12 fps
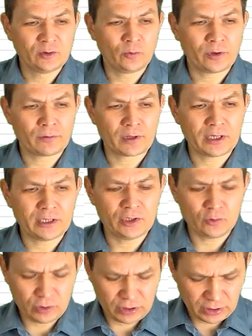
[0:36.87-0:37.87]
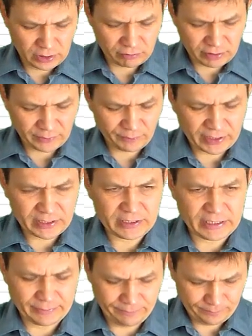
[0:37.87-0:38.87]
with a unique rep
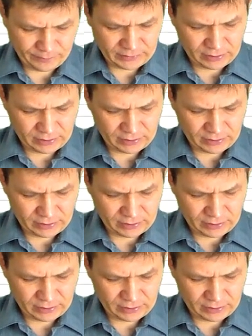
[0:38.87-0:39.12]
ID.